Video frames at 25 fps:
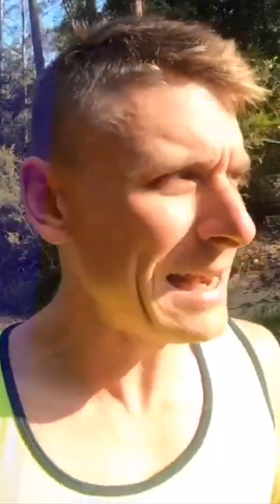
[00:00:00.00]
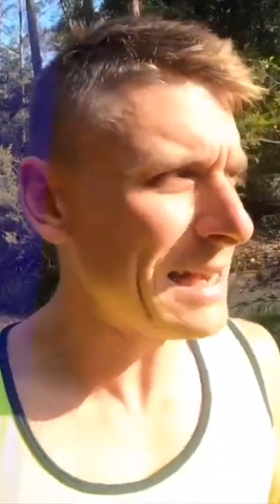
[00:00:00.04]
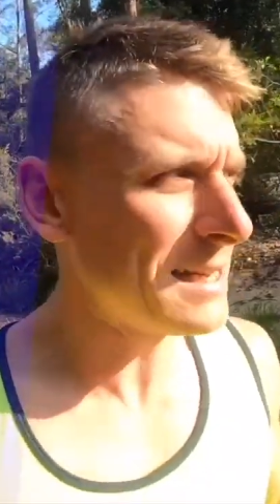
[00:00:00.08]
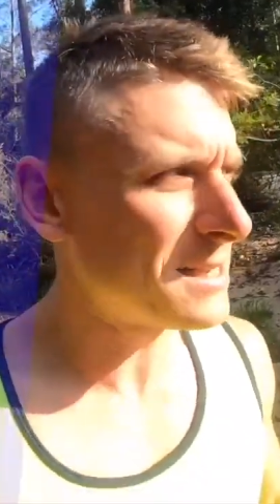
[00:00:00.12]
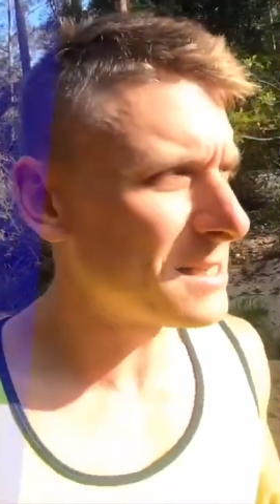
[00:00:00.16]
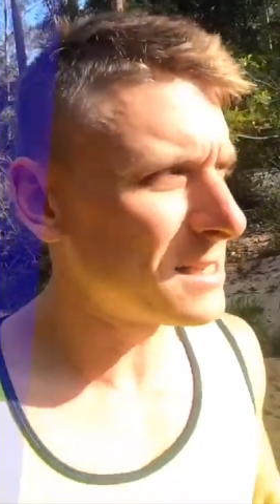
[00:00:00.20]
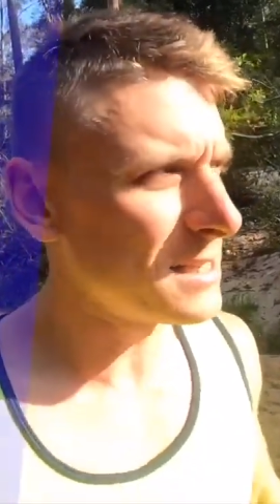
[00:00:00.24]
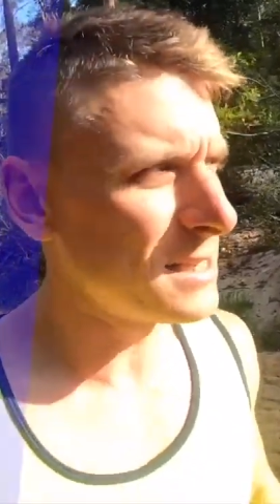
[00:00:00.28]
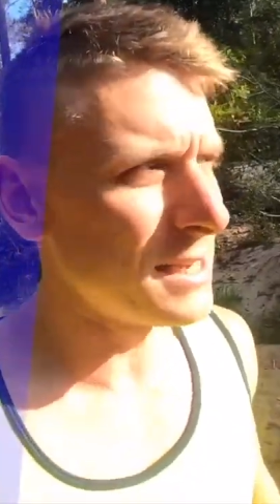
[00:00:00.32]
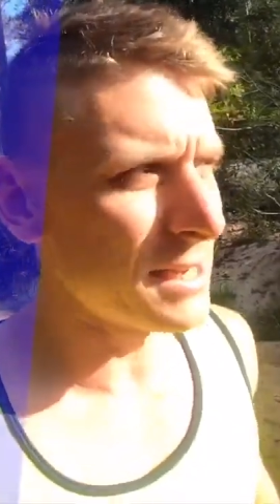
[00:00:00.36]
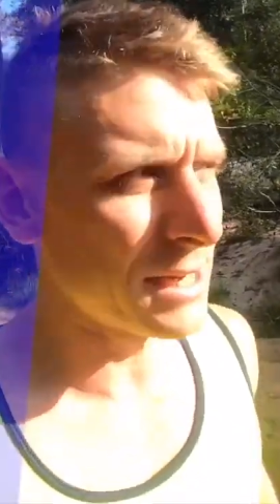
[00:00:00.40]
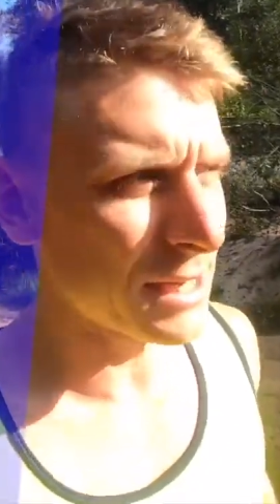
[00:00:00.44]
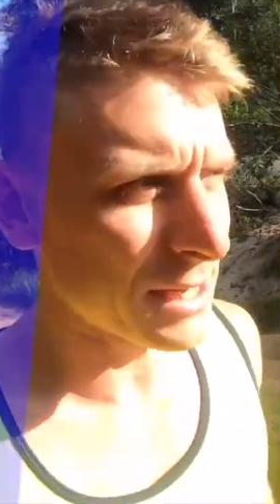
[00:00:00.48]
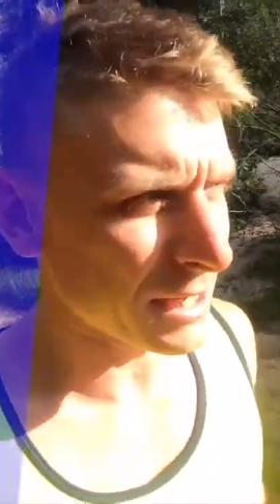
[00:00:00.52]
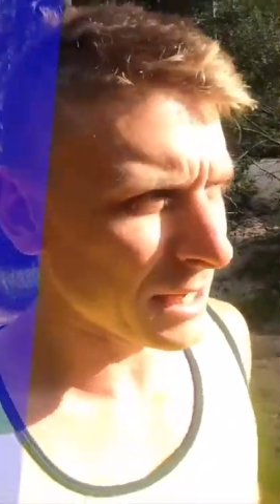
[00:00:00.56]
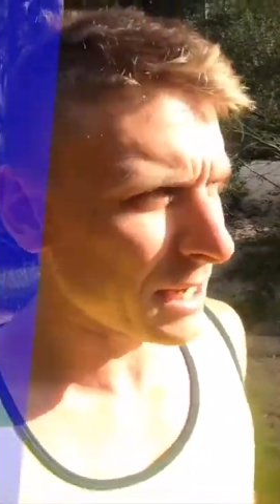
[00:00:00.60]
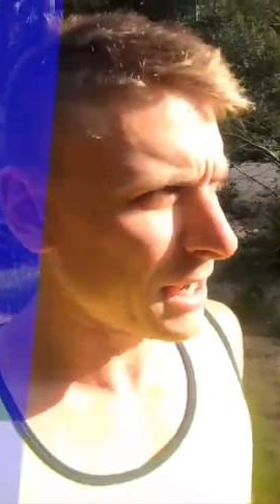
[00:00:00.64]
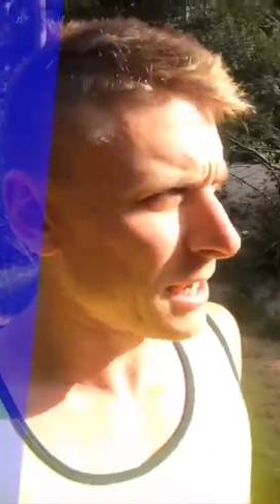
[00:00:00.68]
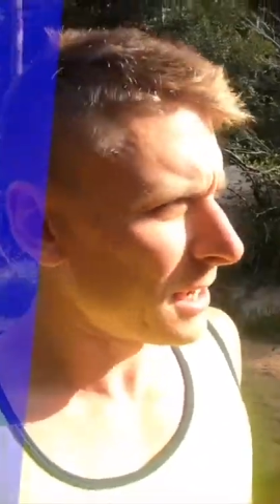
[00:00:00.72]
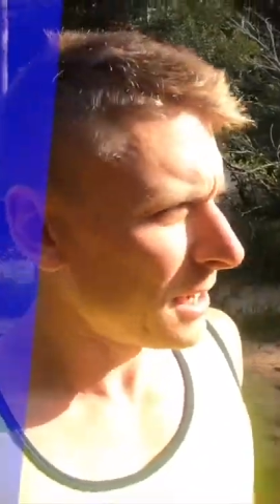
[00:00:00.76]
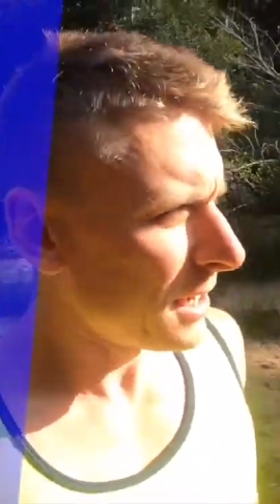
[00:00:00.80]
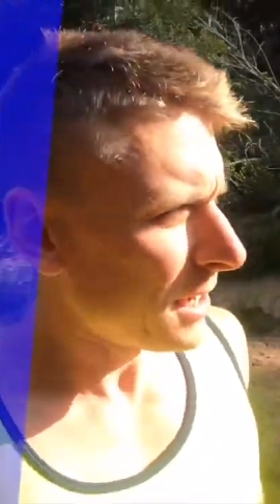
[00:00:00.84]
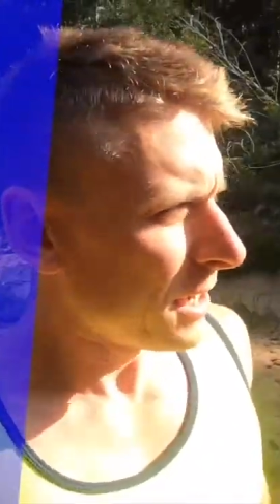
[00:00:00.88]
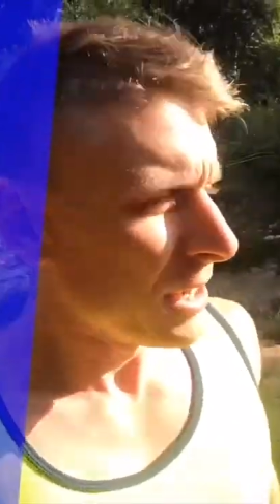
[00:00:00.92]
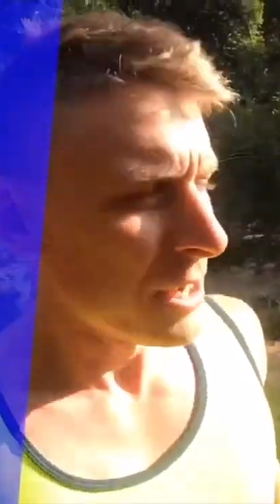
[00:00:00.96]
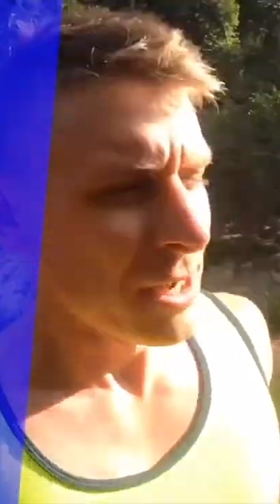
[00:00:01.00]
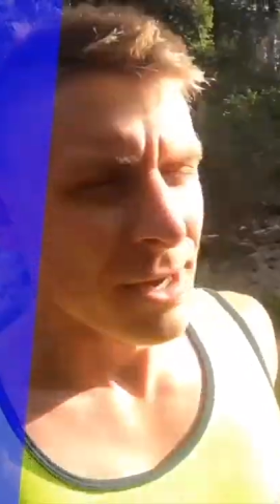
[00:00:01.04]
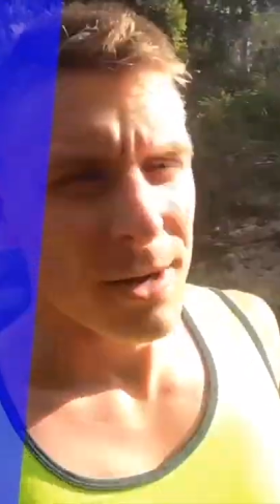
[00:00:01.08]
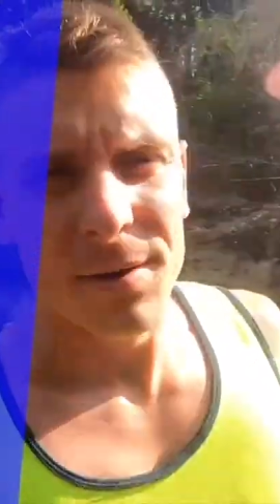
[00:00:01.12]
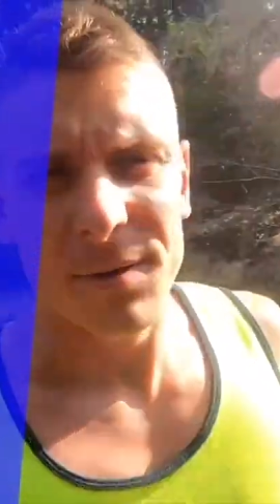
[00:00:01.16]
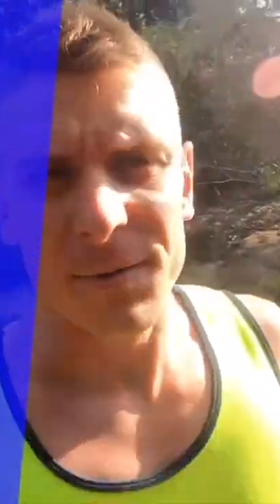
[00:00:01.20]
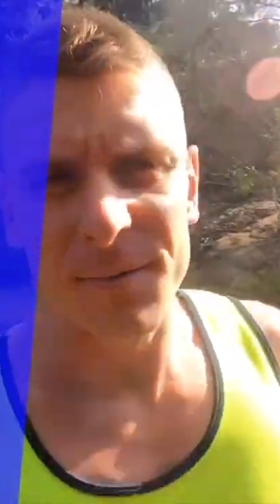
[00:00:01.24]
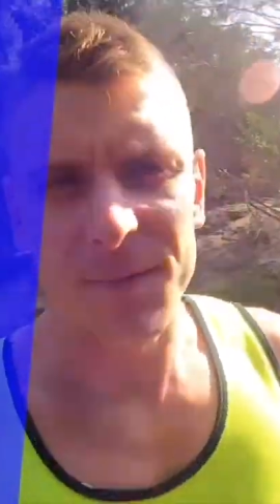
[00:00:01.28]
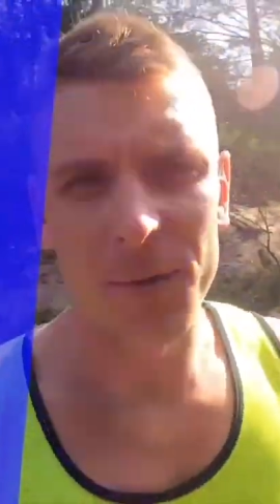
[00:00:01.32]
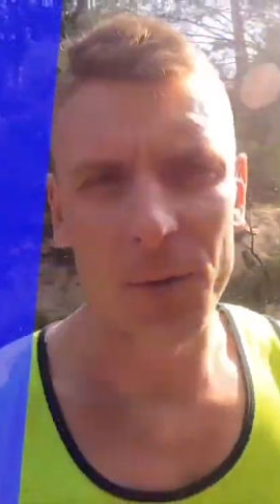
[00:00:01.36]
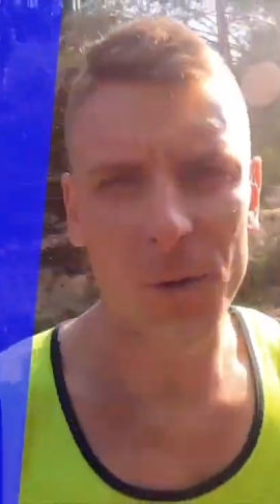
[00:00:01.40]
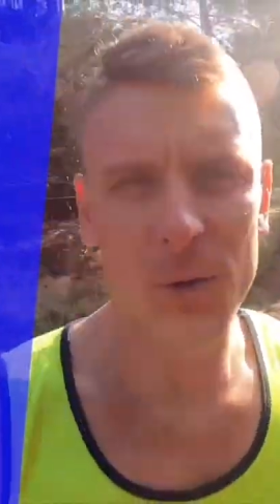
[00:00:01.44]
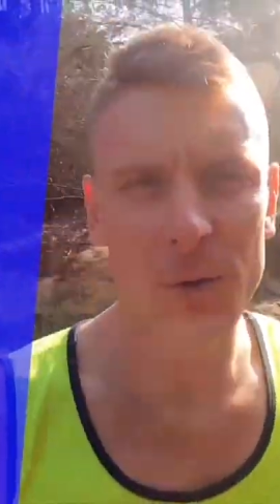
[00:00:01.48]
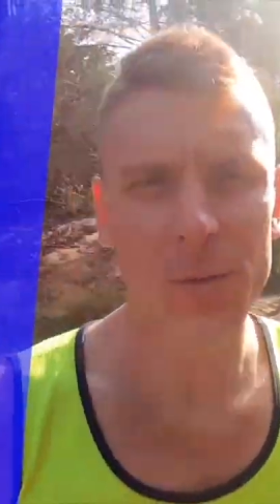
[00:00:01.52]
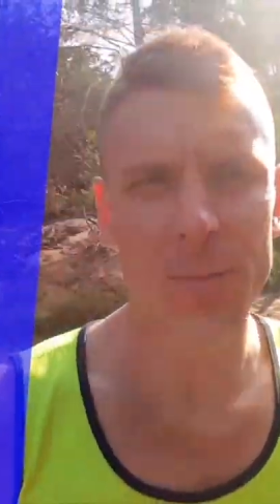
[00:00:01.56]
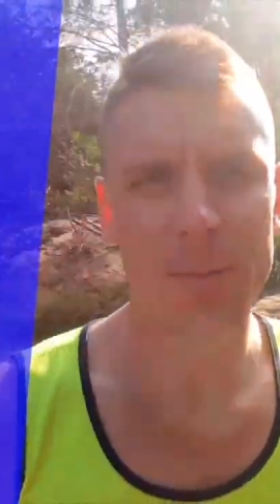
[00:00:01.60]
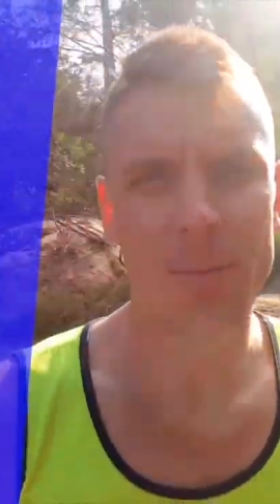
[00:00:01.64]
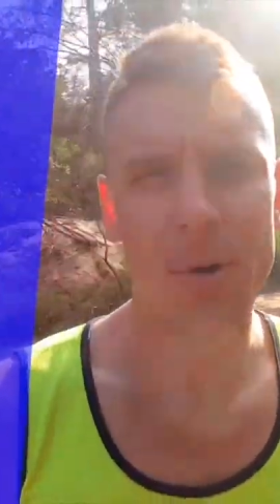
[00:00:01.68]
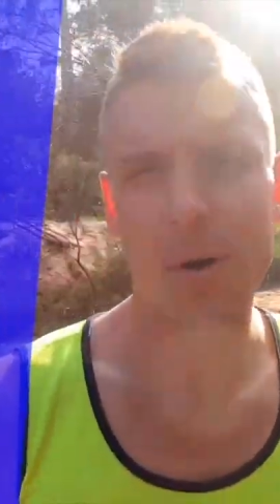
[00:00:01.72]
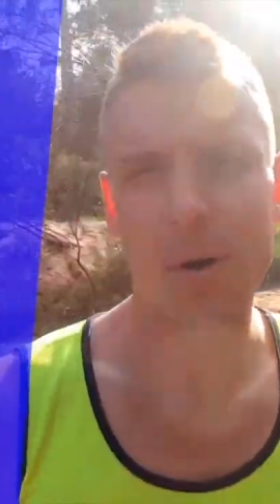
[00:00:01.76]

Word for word: eating for